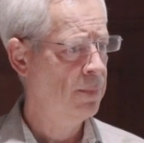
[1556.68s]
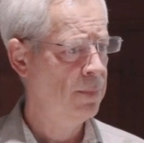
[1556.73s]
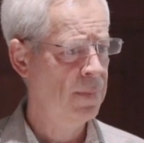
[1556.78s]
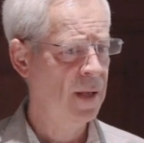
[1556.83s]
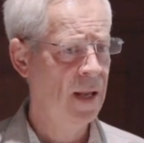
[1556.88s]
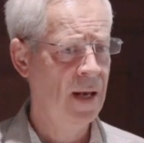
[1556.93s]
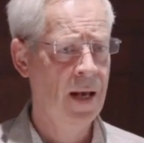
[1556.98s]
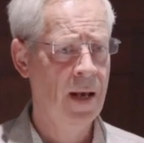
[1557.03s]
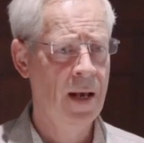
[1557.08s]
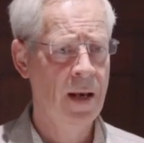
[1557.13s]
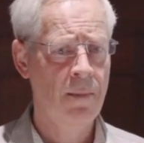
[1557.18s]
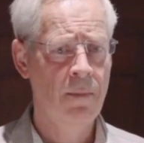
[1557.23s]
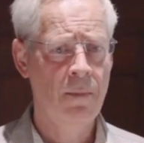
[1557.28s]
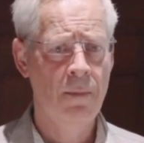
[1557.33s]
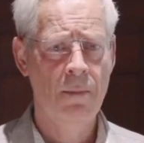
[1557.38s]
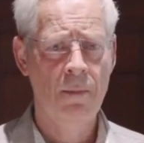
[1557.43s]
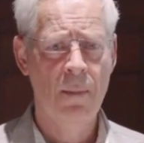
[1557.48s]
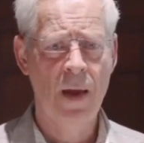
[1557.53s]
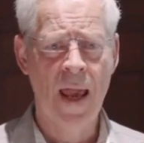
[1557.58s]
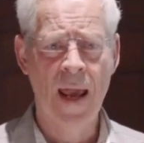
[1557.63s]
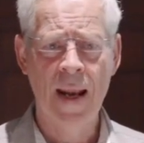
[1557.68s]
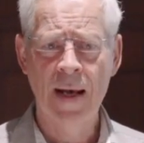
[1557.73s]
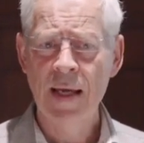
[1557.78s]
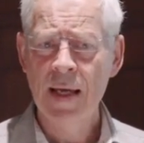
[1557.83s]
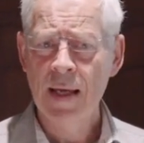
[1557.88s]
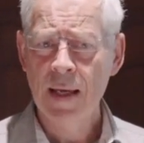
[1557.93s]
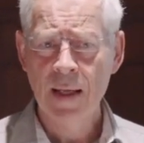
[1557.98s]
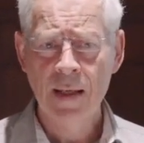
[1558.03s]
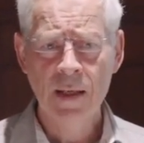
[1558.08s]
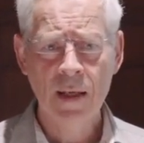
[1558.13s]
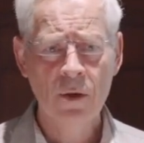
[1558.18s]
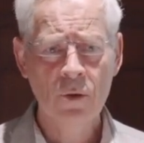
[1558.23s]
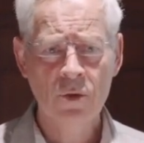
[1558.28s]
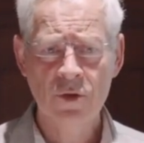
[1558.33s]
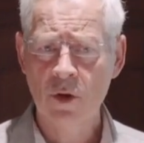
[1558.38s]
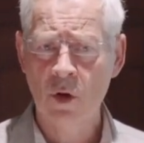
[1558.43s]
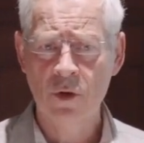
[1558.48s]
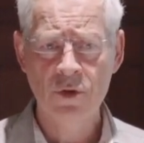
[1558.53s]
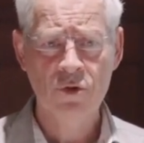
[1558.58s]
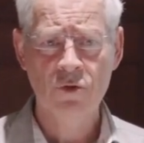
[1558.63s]
been any in
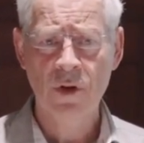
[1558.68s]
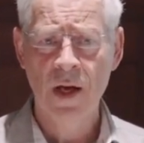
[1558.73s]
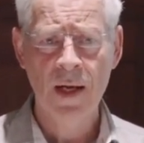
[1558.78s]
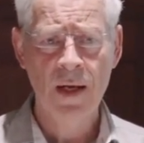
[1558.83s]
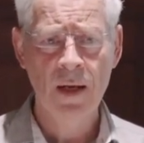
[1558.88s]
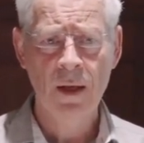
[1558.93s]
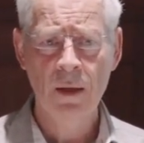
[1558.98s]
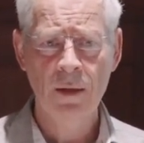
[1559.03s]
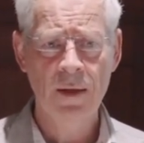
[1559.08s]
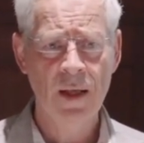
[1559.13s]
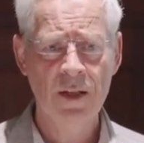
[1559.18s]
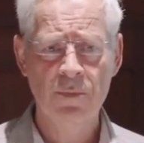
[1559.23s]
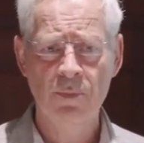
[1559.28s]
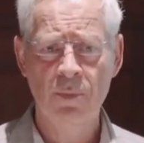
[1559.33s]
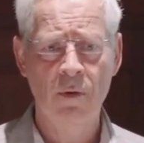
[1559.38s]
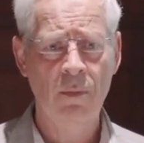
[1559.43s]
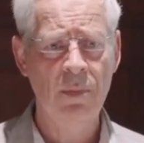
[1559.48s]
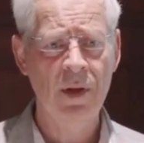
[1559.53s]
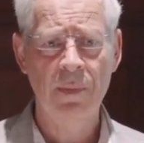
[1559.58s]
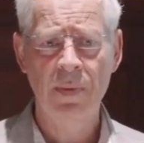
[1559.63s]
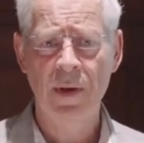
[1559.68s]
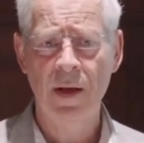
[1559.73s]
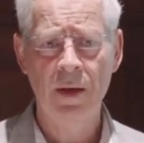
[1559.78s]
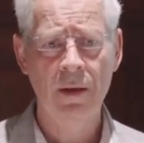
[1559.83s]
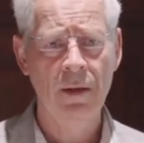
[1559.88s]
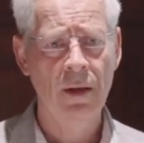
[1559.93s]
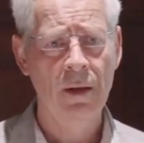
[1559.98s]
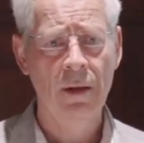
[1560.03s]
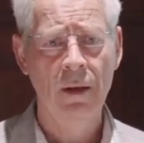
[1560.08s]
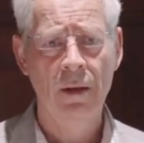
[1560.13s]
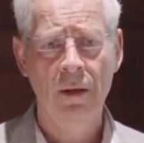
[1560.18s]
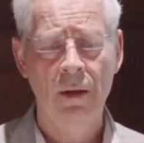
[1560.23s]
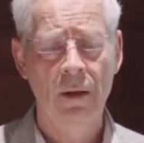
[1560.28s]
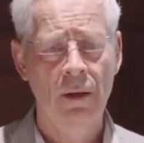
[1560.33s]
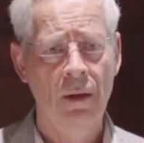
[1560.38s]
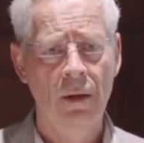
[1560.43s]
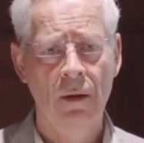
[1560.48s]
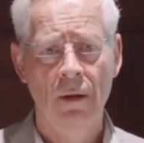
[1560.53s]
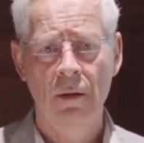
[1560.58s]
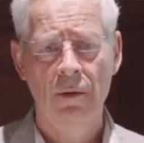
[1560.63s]
Australia. There's probably been
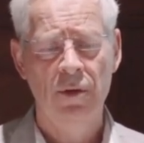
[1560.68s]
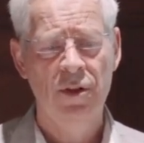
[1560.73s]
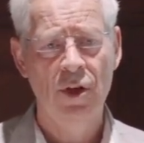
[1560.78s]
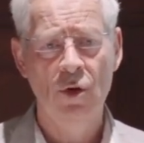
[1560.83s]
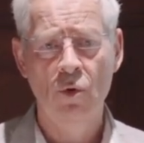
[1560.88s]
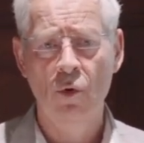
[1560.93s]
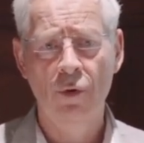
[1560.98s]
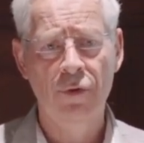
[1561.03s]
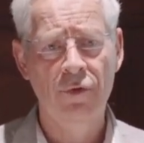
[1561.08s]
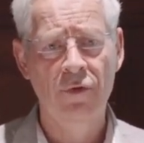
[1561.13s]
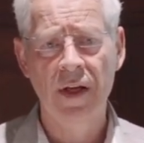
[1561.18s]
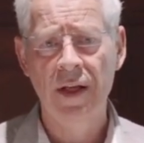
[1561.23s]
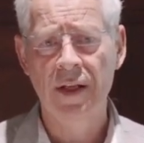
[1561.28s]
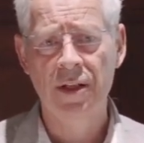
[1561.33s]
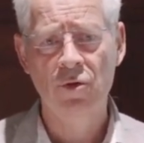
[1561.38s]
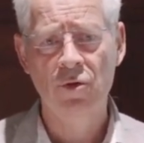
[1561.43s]
2 or 3 in